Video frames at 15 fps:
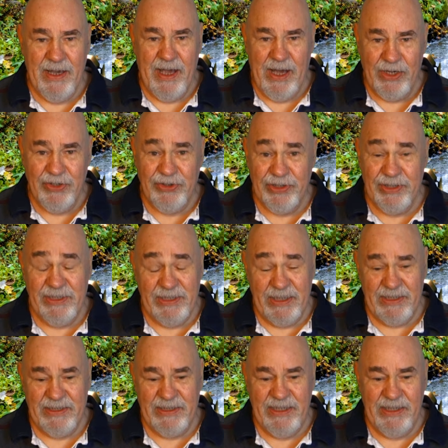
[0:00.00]

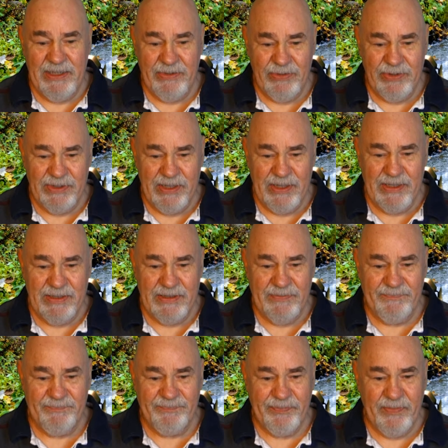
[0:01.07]
106 kilos, that is.
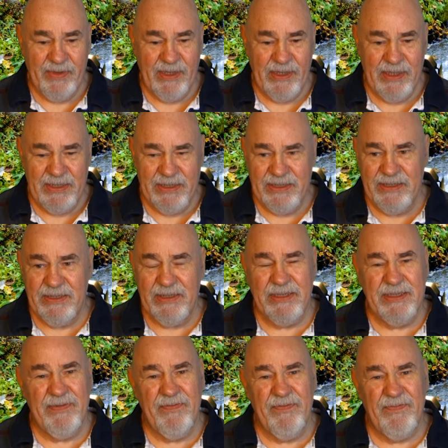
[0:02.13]
That's
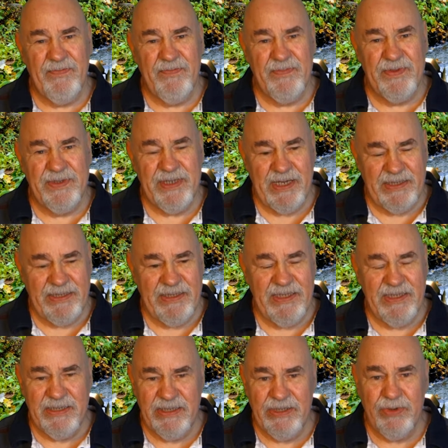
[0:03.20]

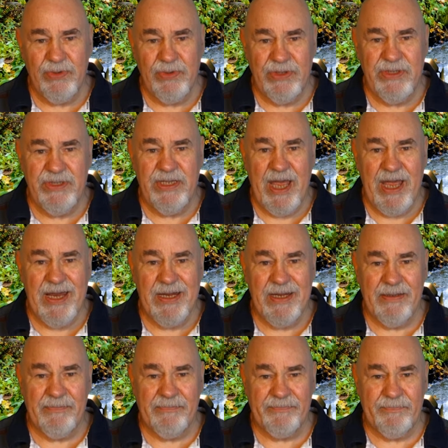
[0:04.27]
16 stone 10
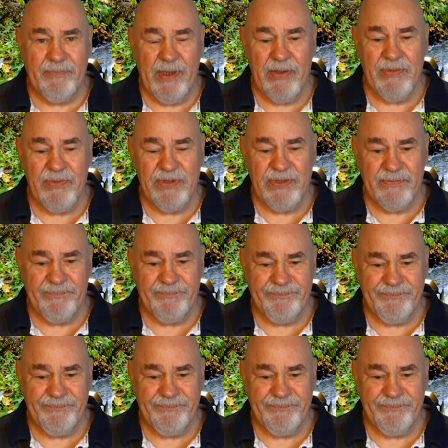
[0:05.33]
pounds.